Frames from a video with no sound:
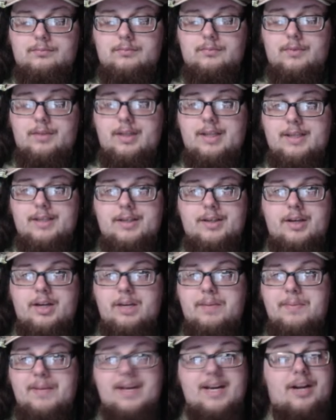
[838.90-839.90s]
This could
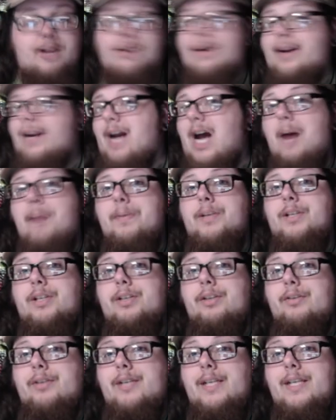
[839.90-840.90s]
have been a great
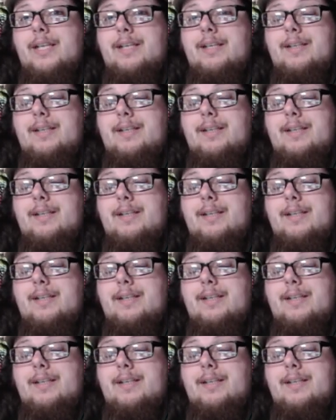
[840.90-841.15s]
opportunity,